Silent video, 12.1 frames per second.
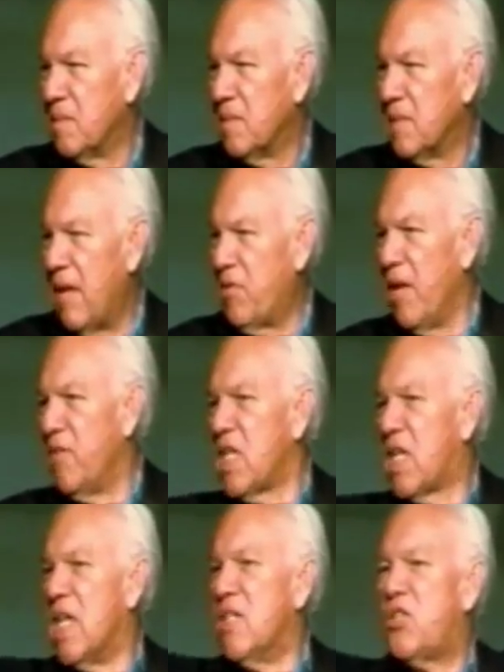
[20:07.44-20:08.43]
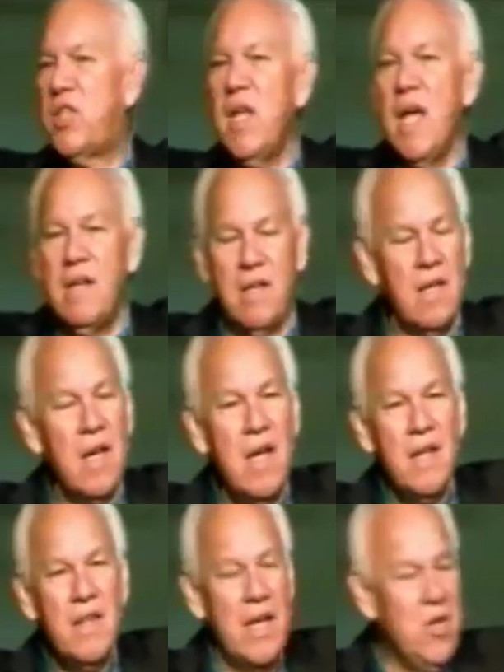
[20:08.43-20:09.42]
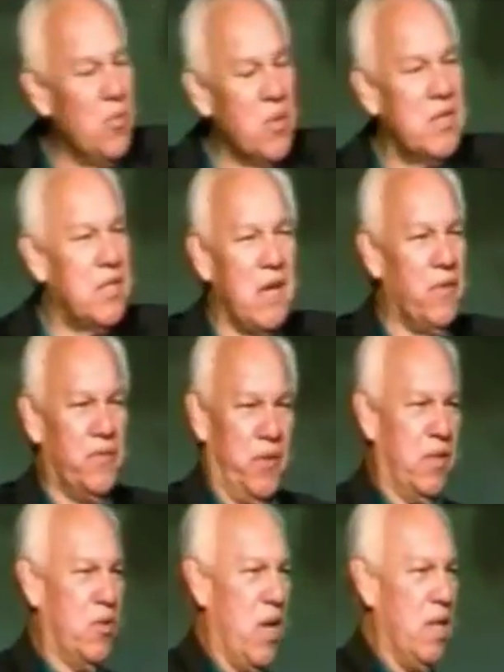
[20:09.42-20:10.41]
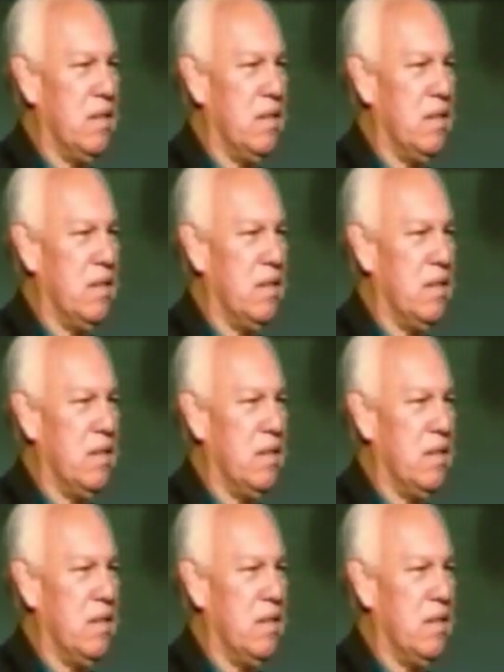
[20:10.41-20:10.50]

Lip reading: Have you even considered that you would suffer for Christ?